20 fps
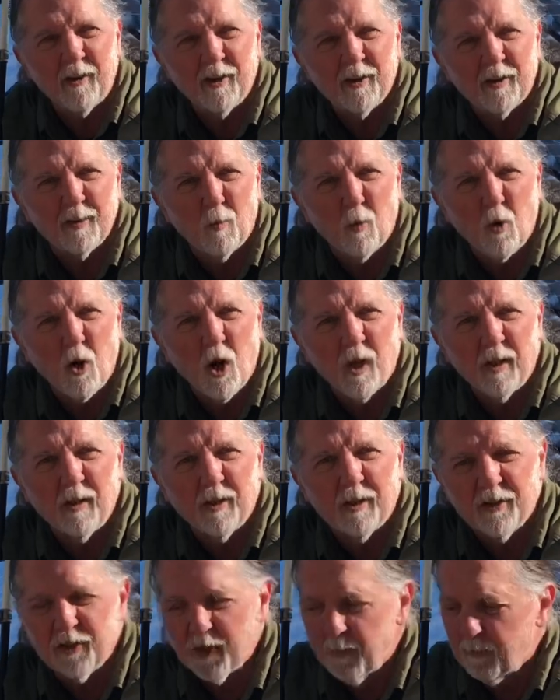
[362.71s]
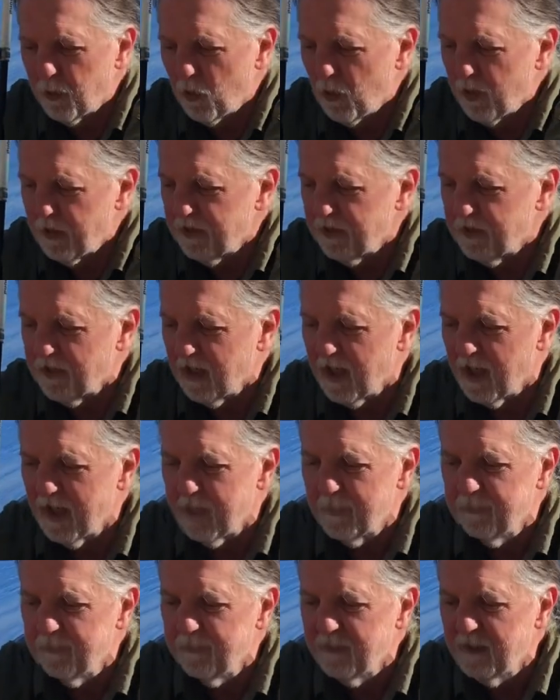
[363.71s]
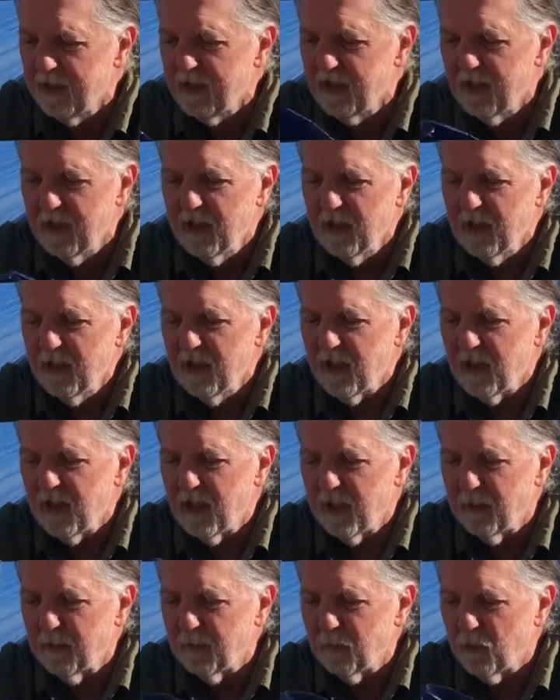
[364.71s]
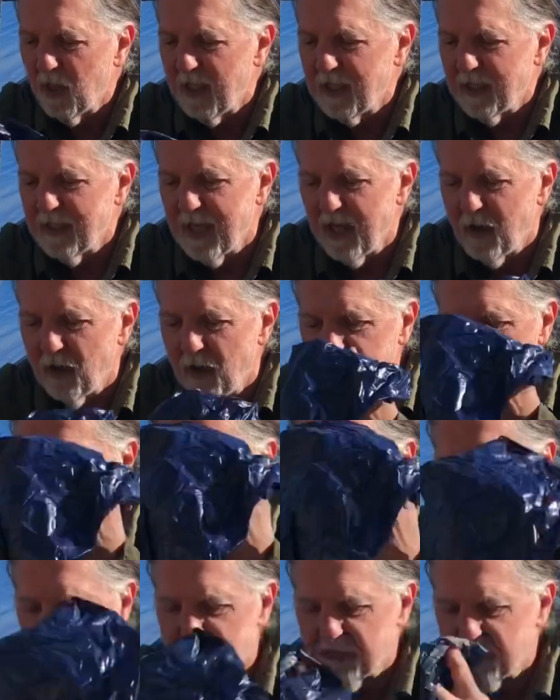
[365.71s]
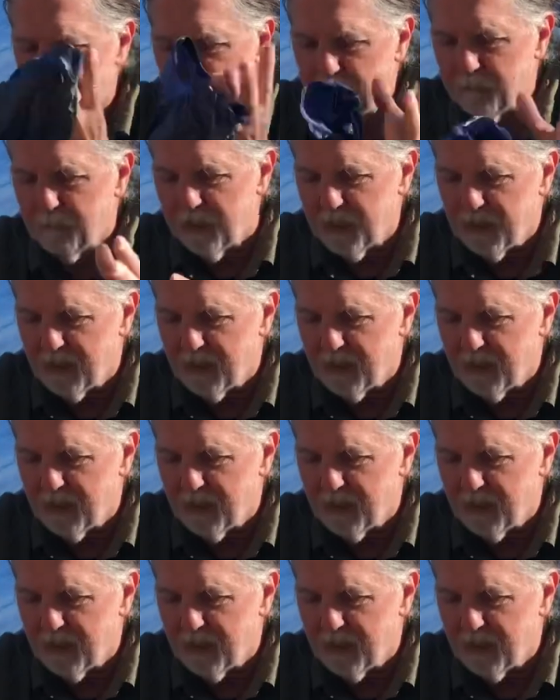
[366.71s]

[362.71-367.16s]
some water at some point in time. Right now I've got some